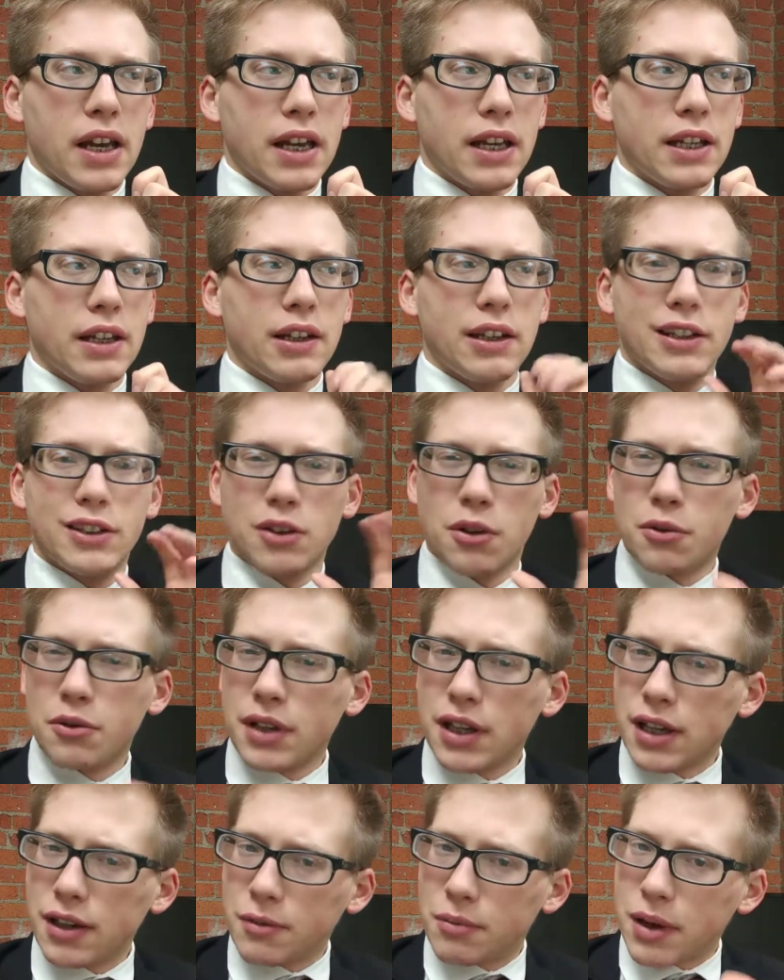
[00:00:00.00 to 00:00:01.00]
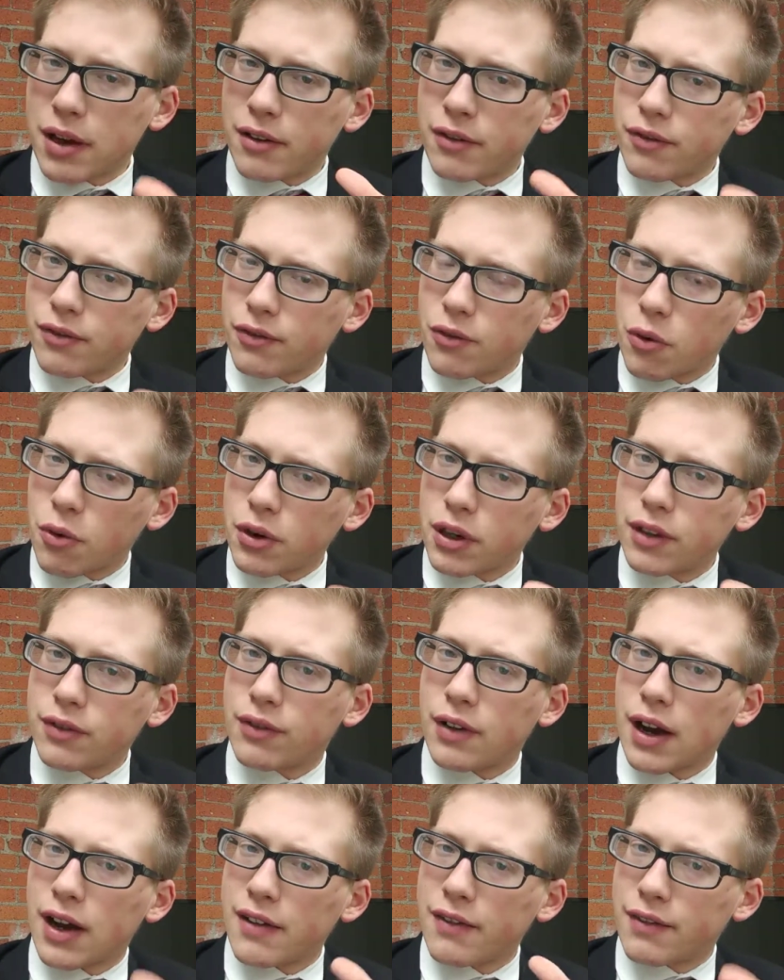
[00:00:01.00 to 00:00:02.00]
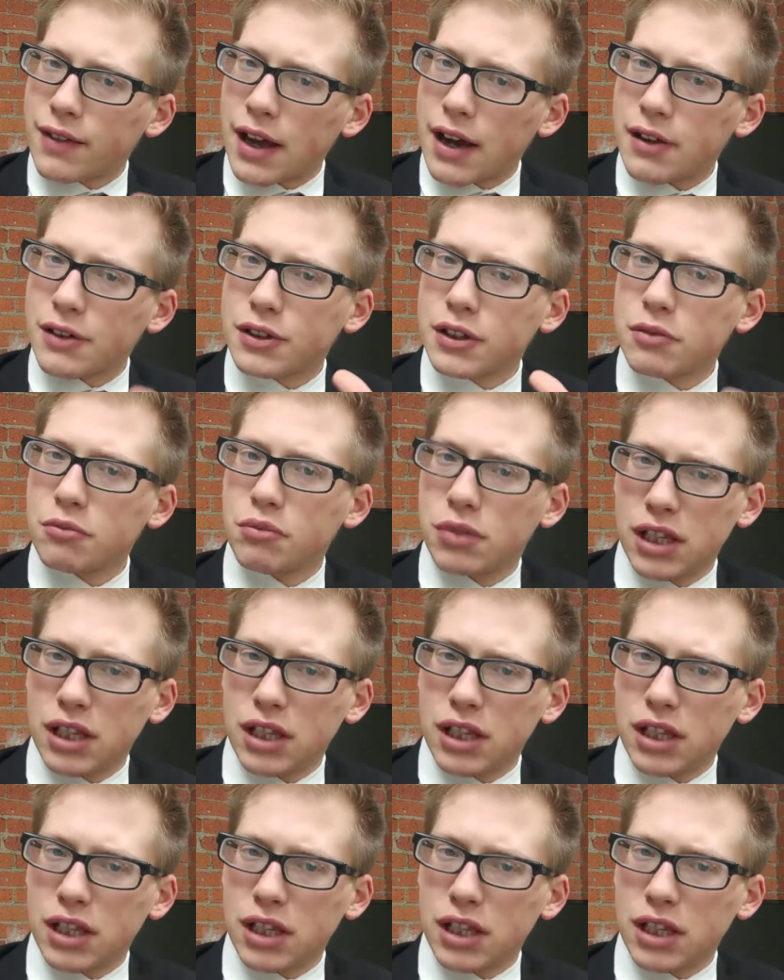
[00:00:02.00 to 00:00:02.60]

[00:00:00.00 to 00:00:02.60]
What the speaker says: It is only about 45,000